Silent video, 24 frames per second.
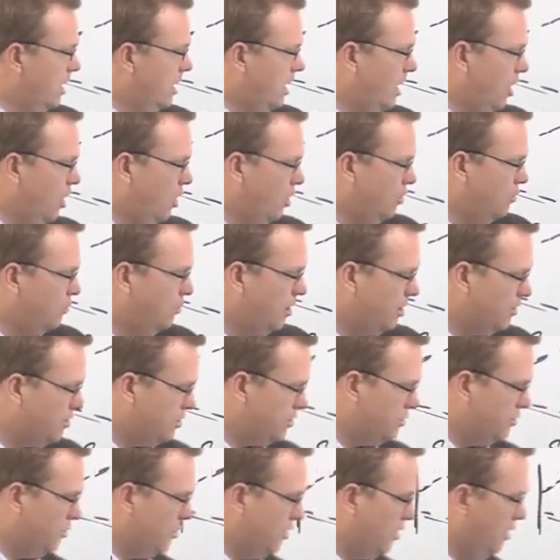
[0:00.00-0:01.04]
hardware
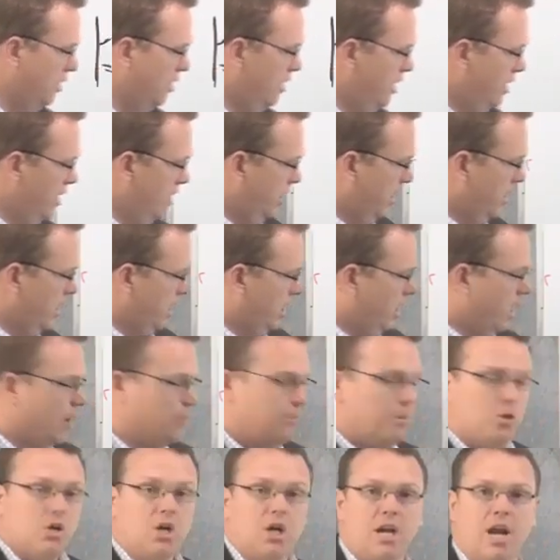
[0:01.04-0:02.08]
store, get a
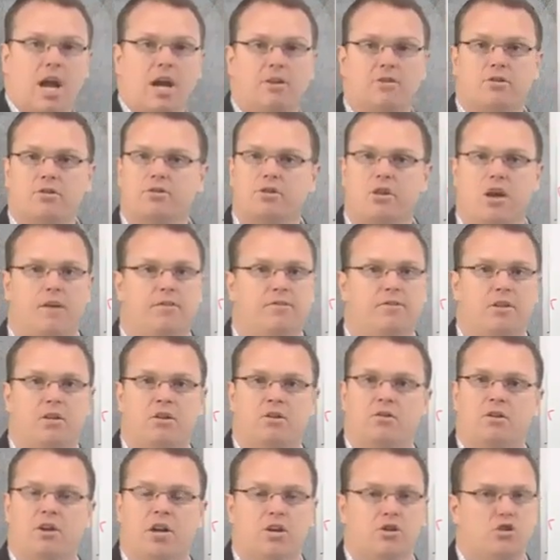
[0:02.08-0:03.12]
couple connectors off
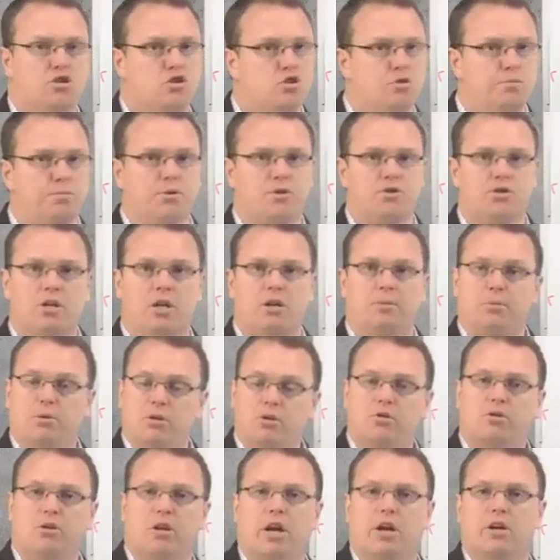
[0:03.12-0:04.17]
the internet, super cheap,
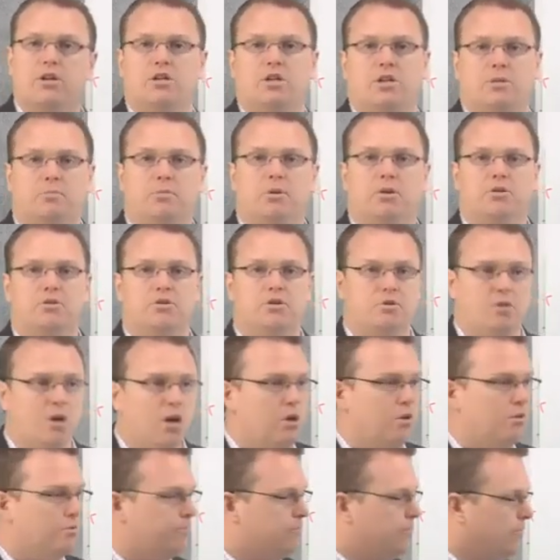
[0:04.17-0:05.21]
and you can actually build your
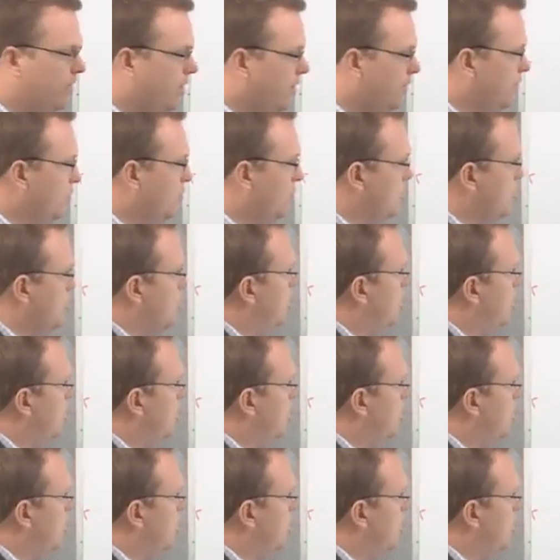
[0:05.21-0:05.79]
own if you are